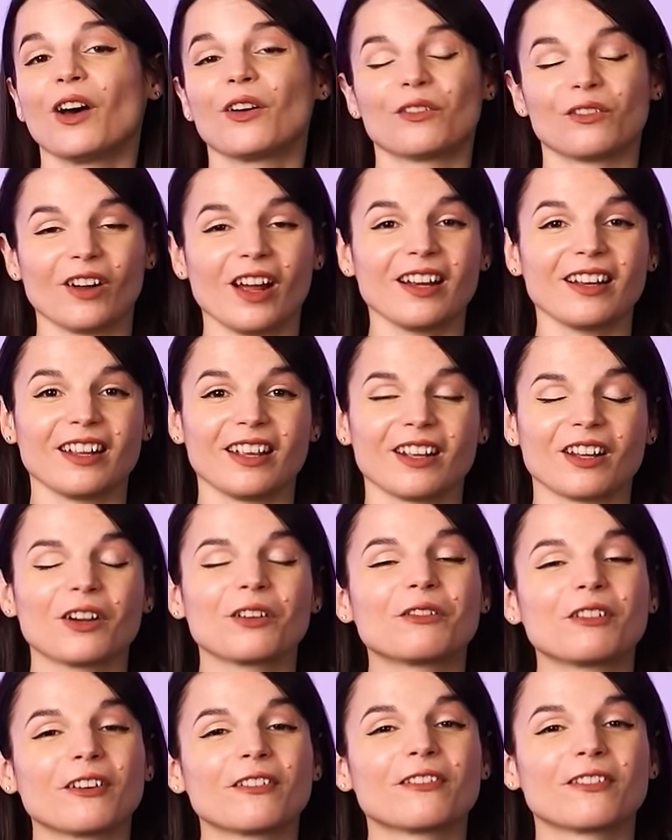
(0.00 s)
Running
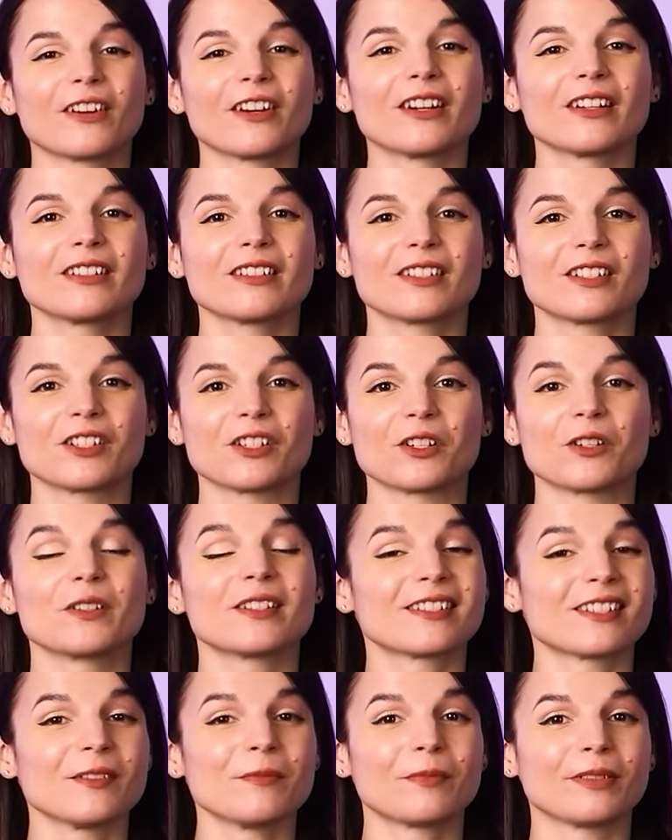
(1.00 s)
refers to
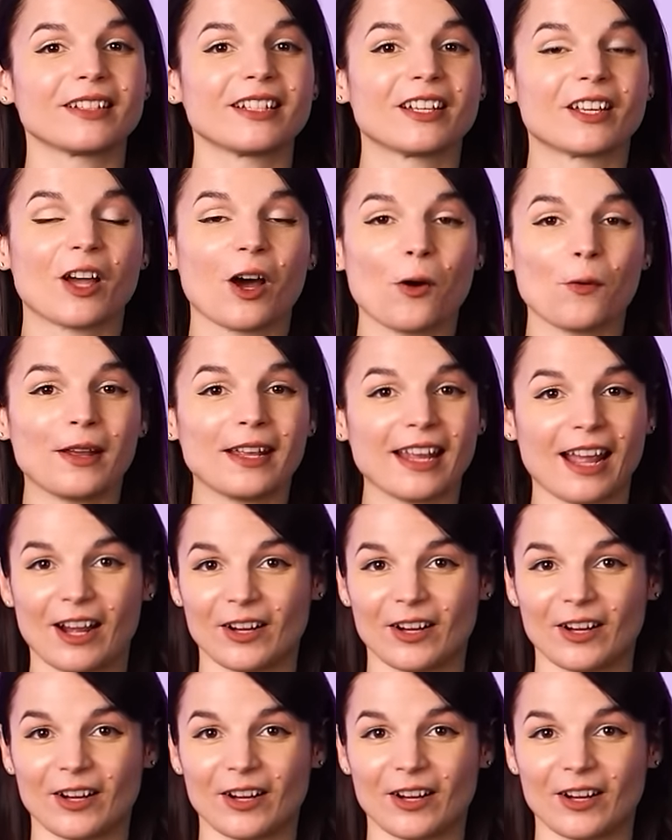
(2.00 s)
simply going